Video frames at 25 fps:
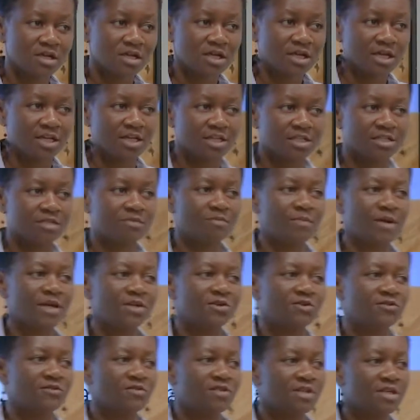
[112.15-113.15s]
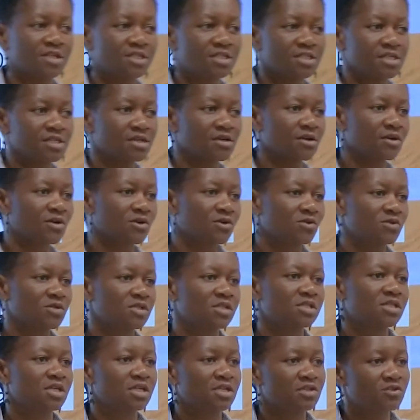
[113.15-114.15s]
and part of that
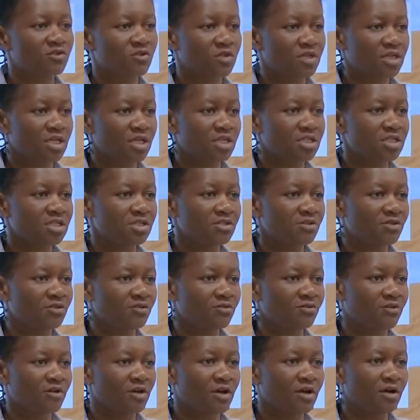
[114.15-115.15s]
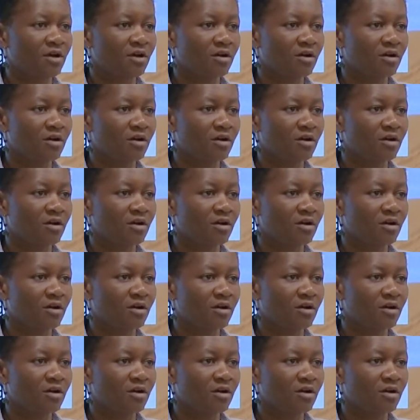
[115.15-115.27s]
includes the introduction of uh,